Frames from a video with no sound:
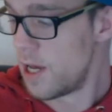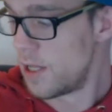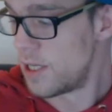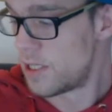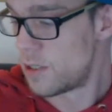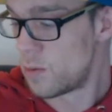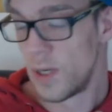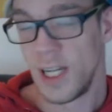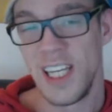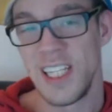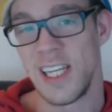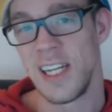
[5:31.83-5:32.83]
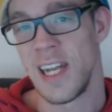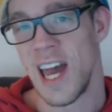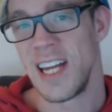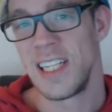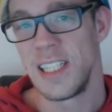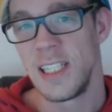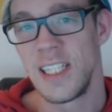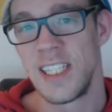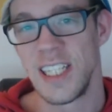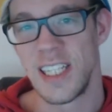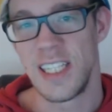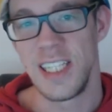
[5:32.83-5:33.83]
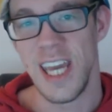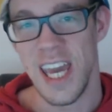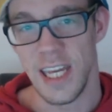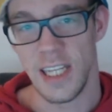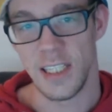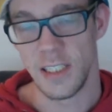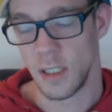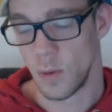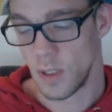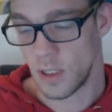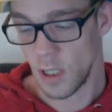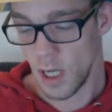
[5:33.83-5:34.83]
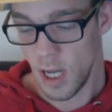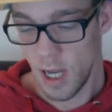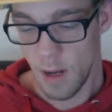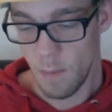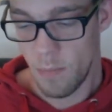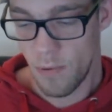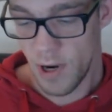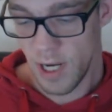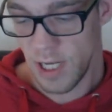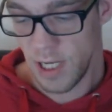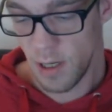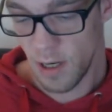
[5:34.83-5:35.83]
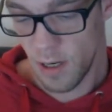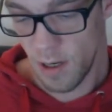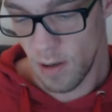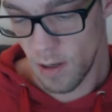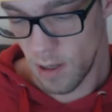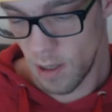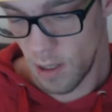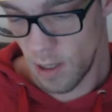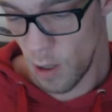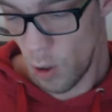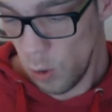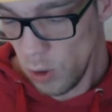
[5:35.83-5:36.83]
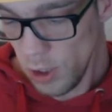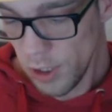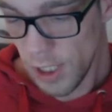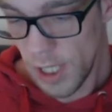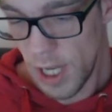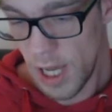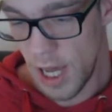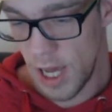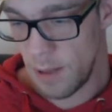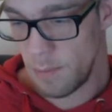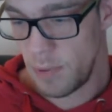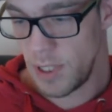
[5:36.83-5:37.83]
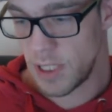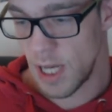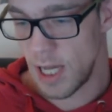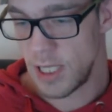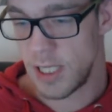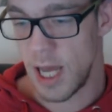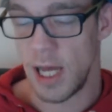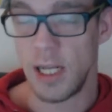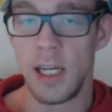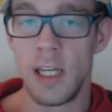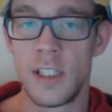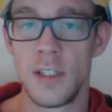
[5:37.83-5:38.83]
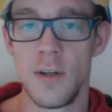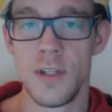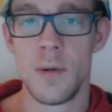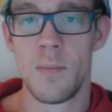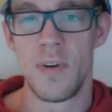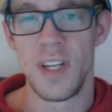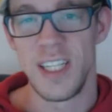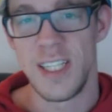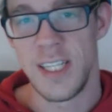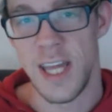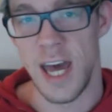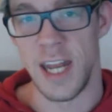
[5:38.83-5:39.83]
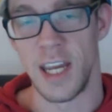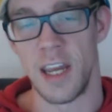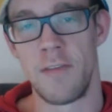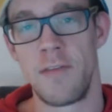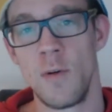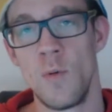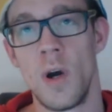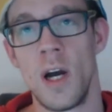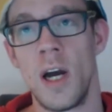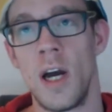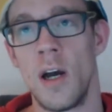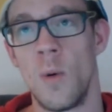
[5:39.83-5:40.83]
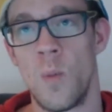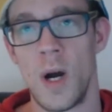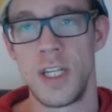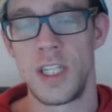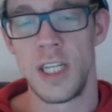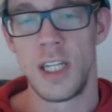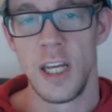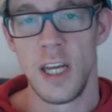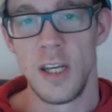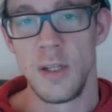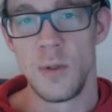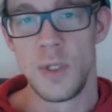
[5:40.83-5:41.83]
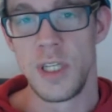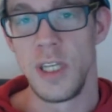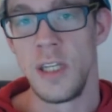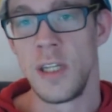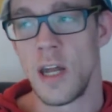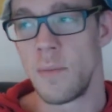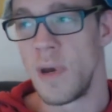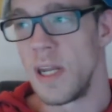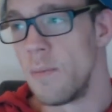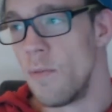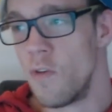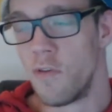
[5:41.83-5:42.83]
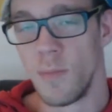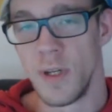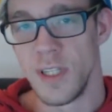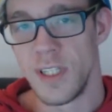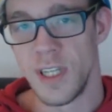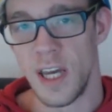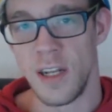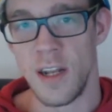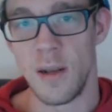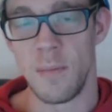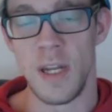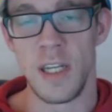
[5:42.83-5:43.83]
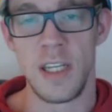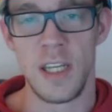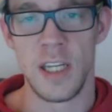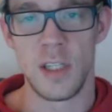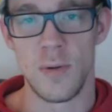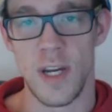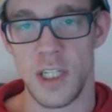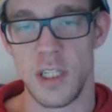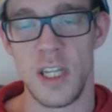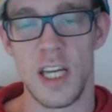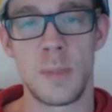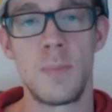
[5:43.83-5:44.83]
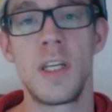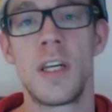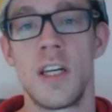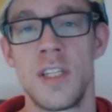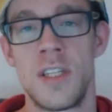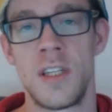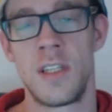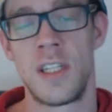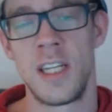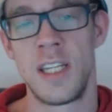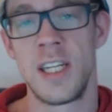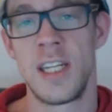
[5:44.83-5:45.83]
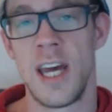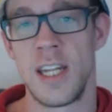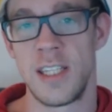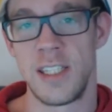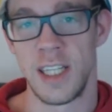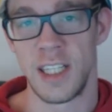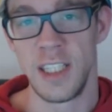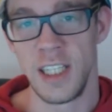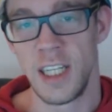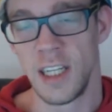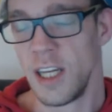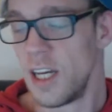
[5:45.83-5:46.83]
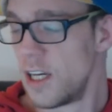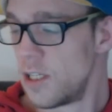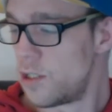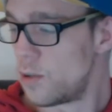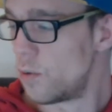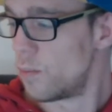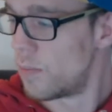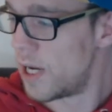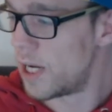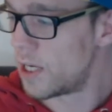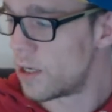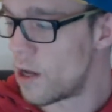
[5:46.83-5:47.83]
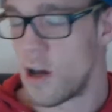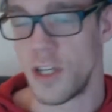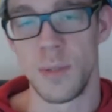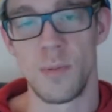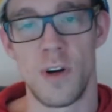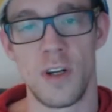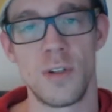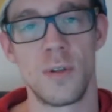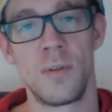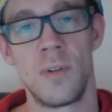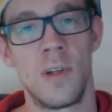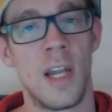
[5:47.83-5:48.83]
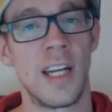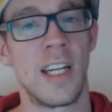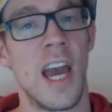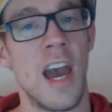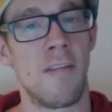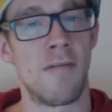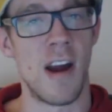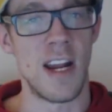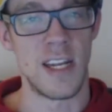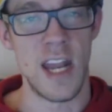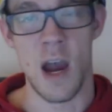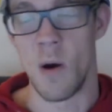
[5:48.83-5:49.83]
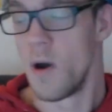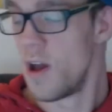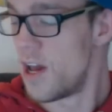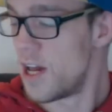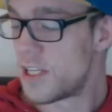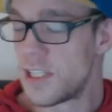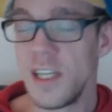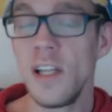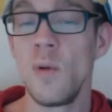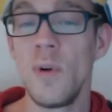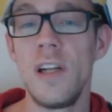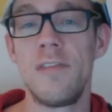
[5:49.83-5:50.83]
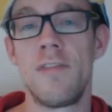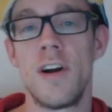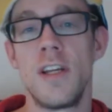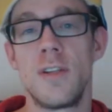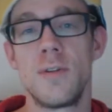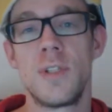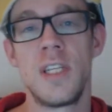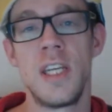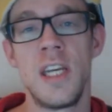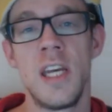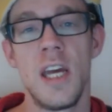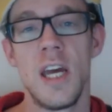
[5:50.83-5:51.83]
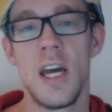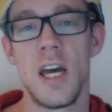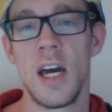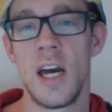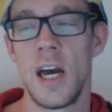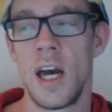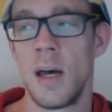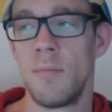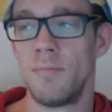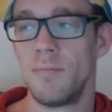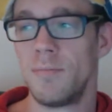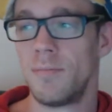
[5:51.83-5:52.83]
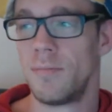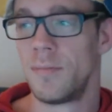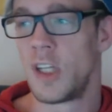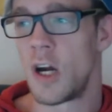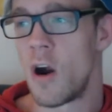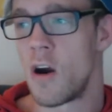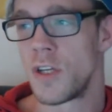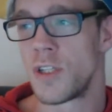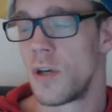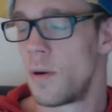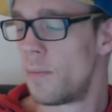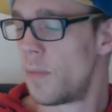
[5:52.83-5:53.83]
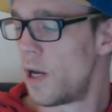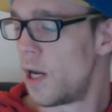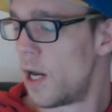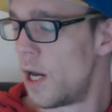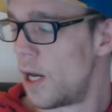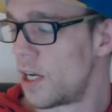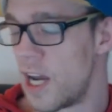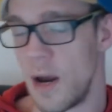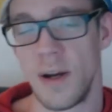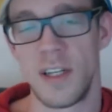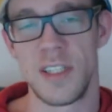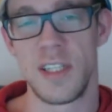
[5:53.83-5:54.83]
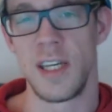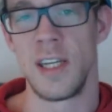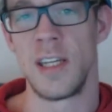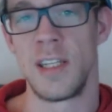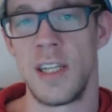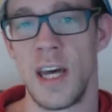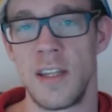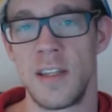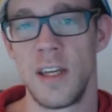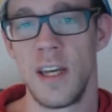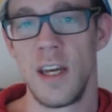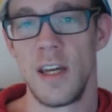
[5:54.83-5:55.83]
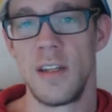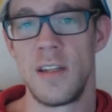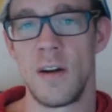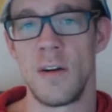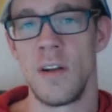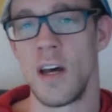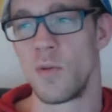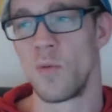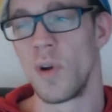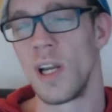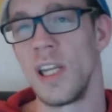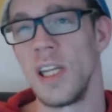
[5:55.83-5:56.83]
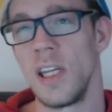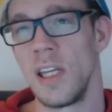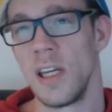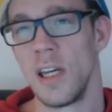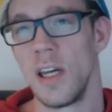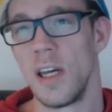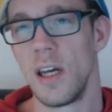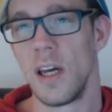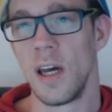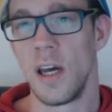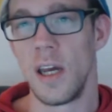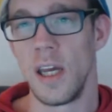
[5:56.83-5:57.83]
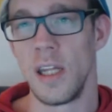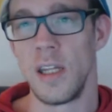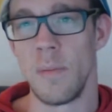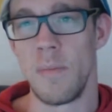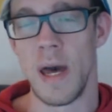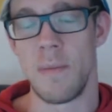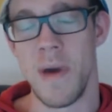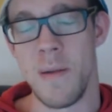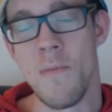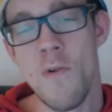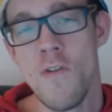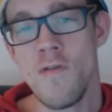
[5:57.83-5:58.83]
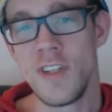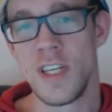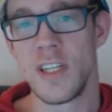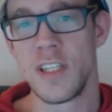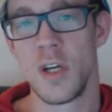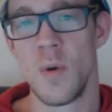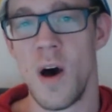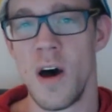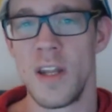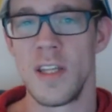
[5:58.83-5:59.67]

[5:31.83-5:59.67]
This is released in 1968, so it's pretty old. And besides that, it's also pretty static. If you watch it, you see not many movements and not many interaction. That's because they didn't have the technique to make an awesome cartoon like they have right now. It's still really funny to see. There are some characters in it that they're not really in the Batman movies and so on.